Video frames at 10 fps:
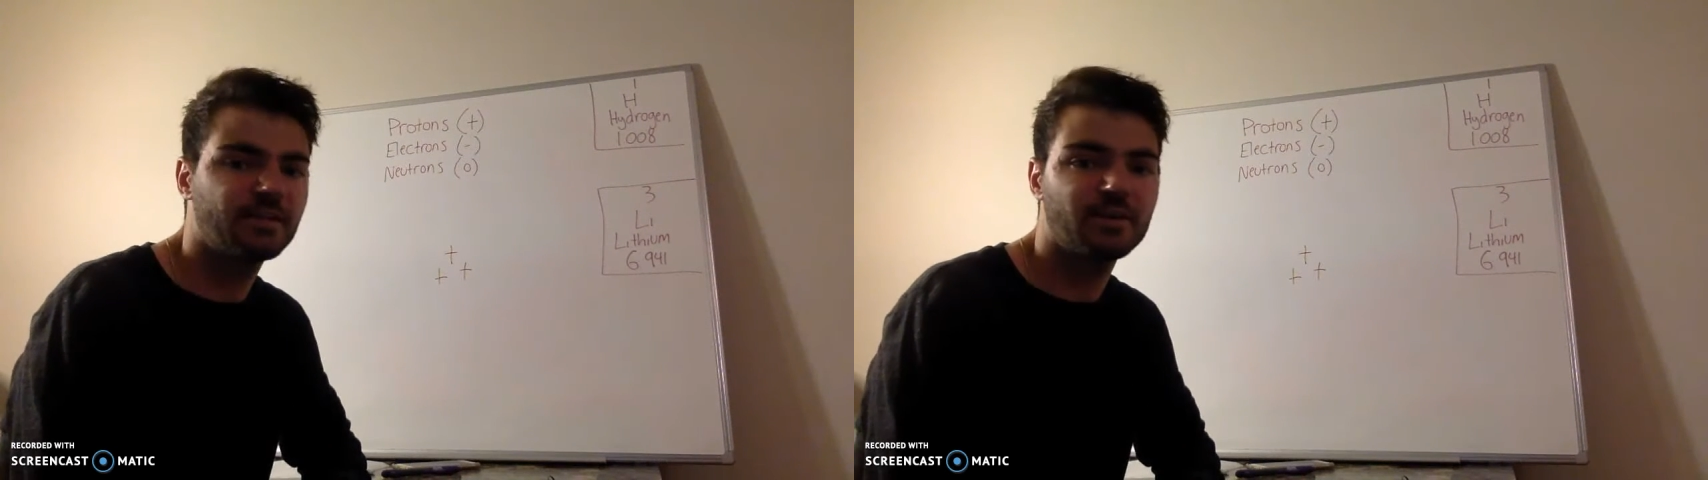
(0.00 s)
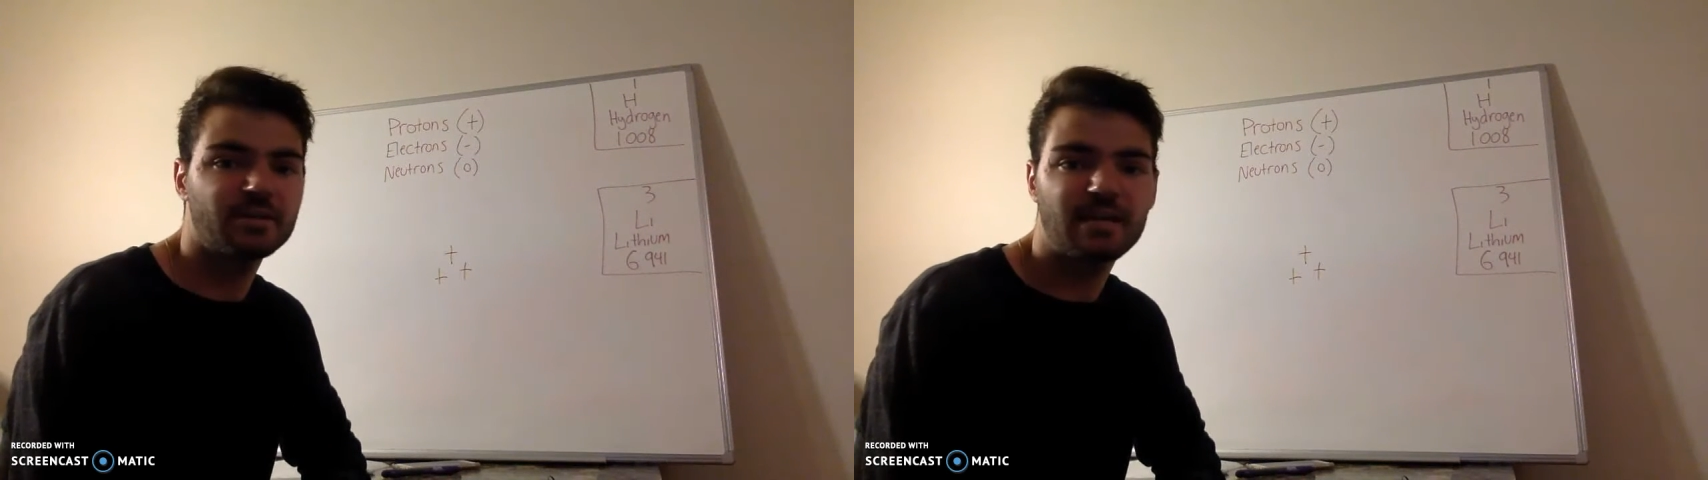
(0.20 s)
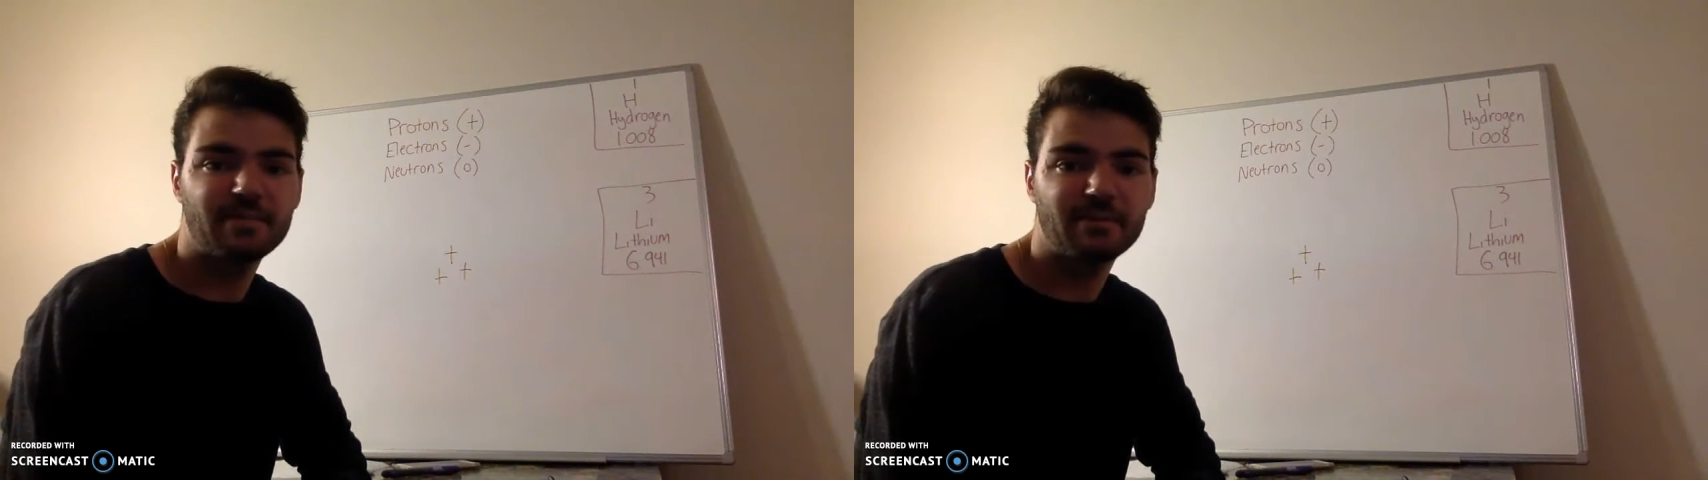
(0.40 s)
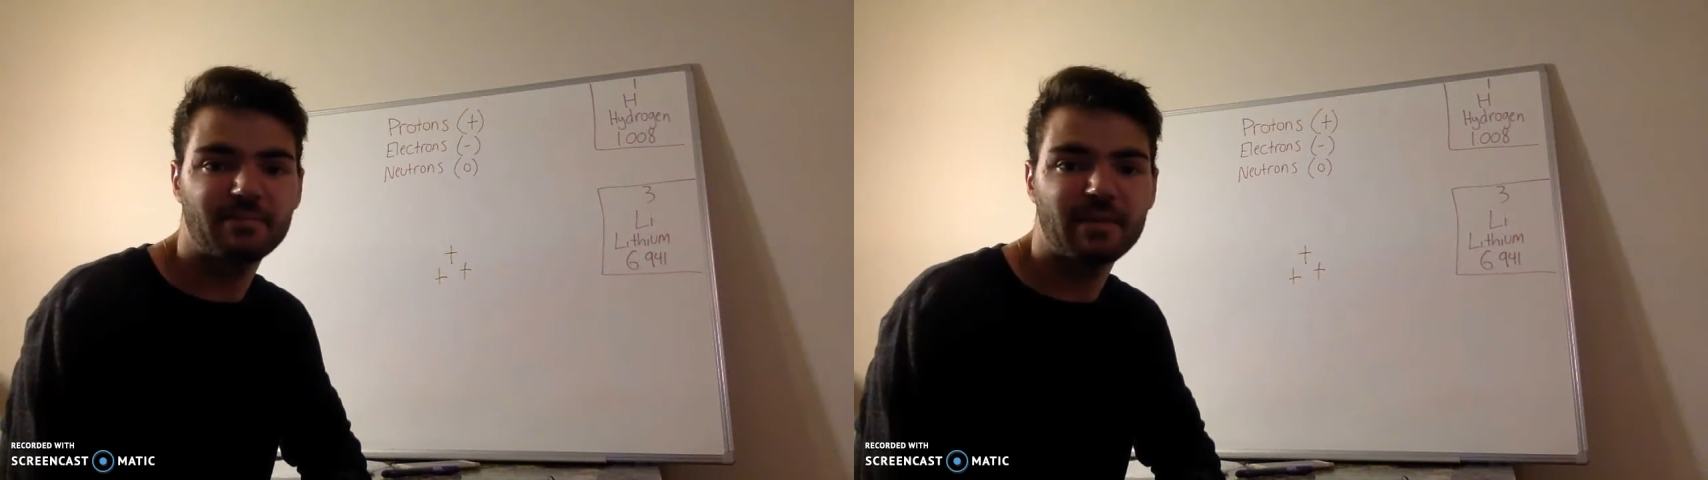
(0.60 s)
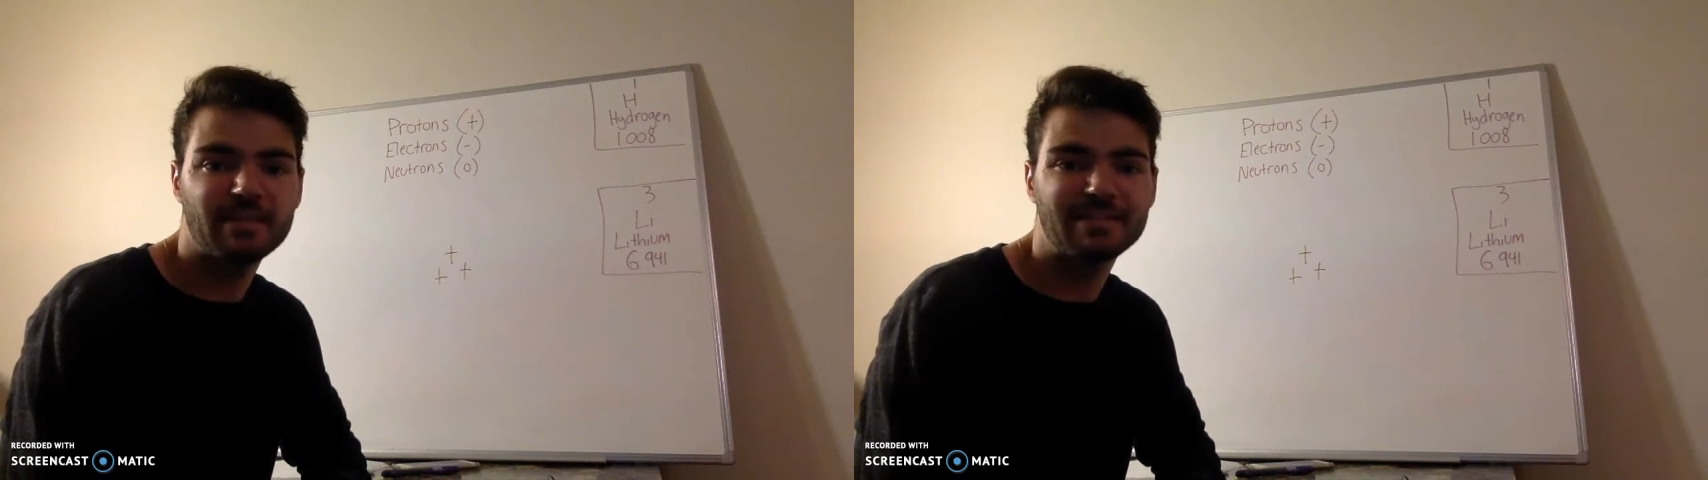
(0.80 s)
our atomic
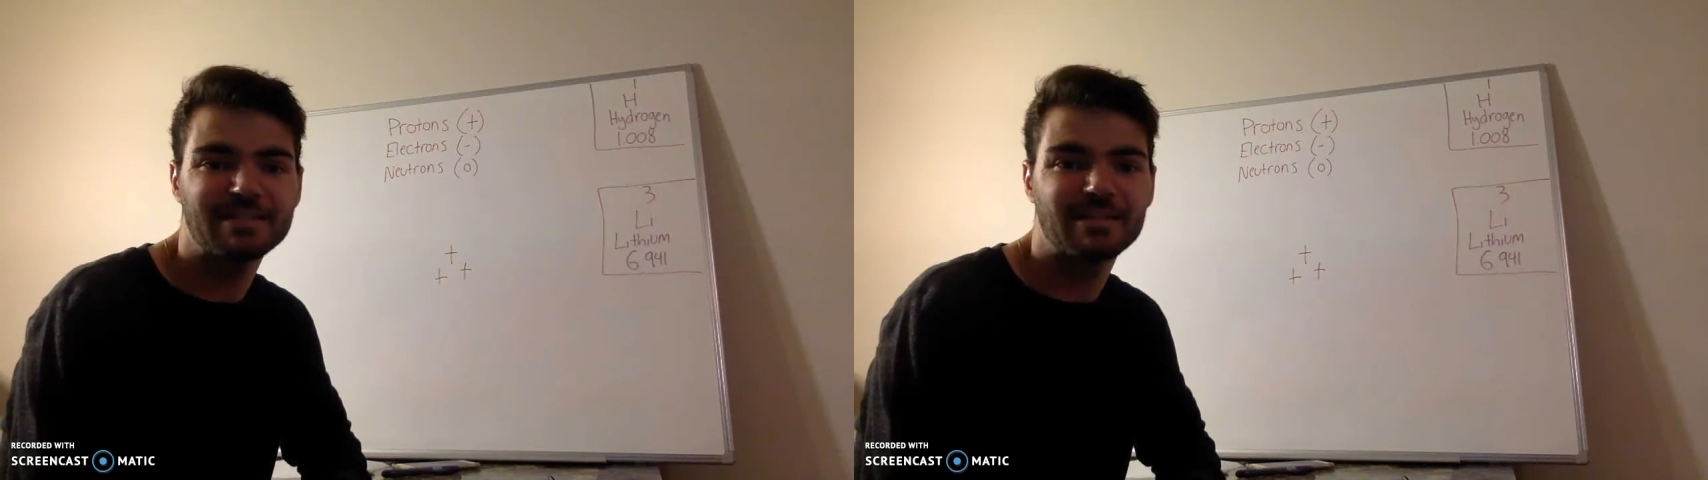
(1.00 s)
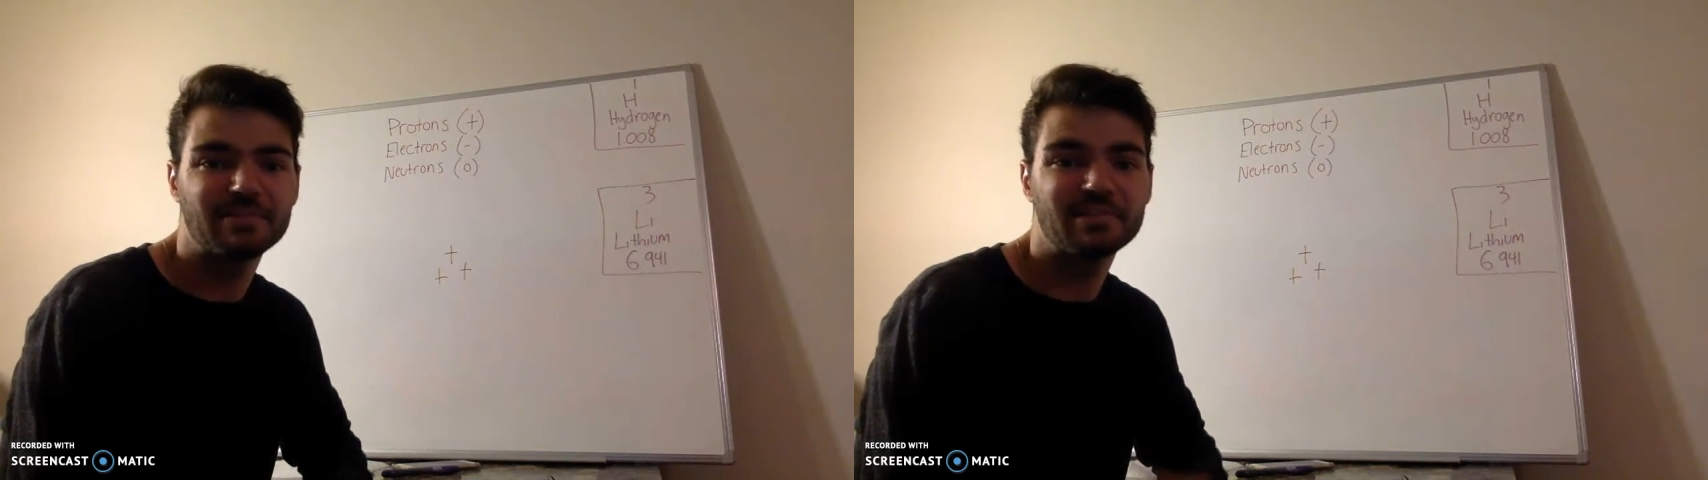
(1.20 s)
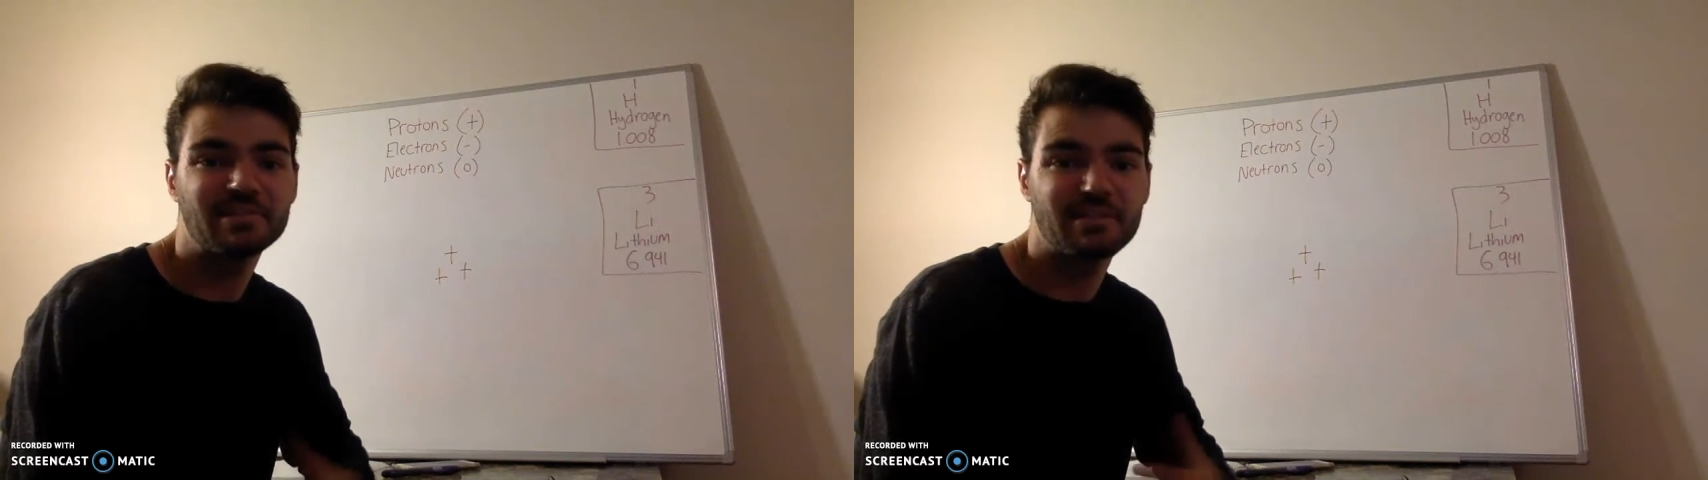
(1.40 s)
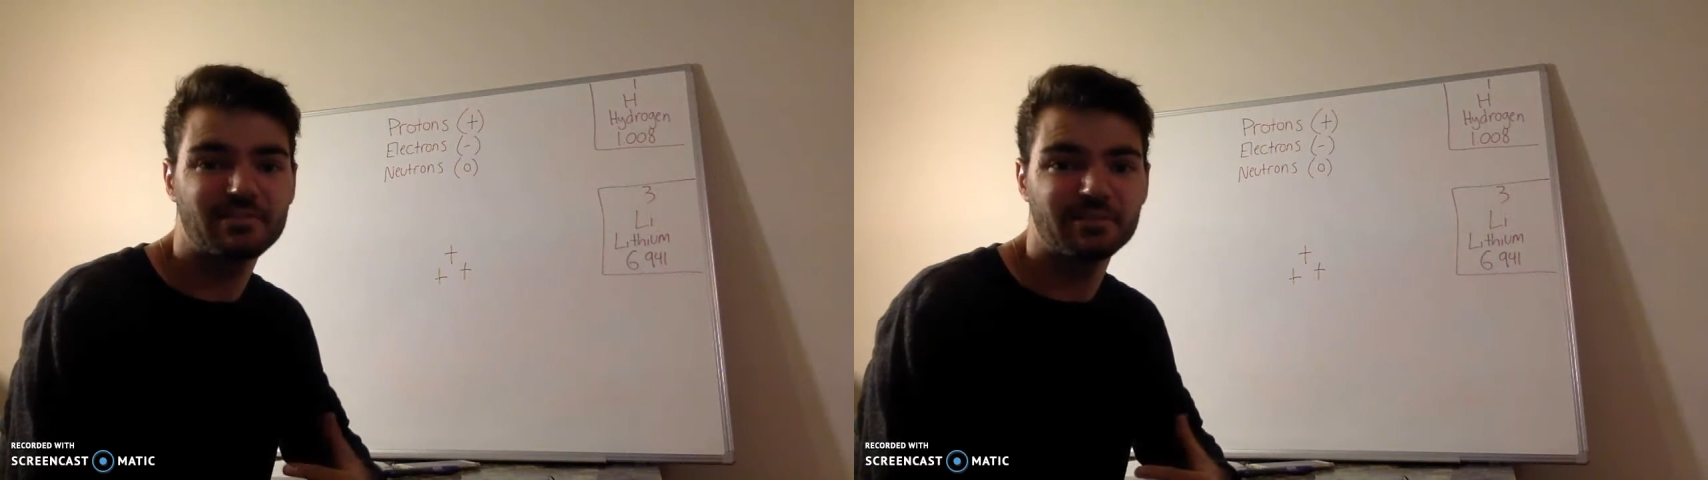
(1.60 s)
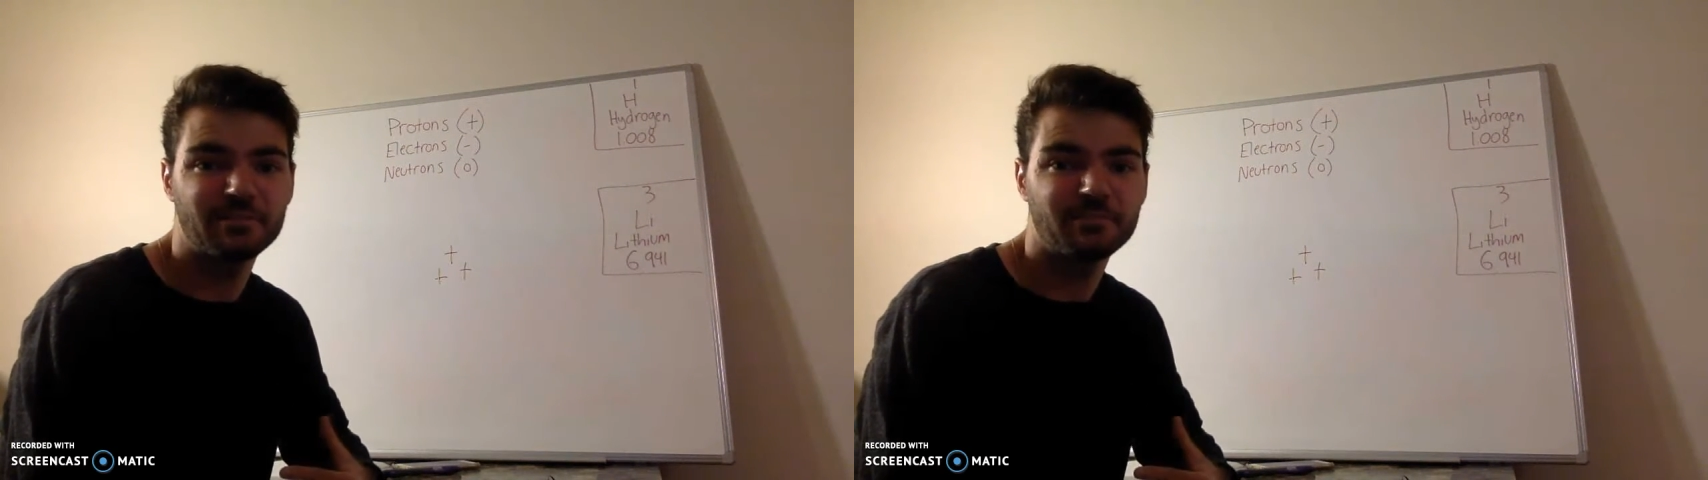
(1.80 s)
mass is now 7.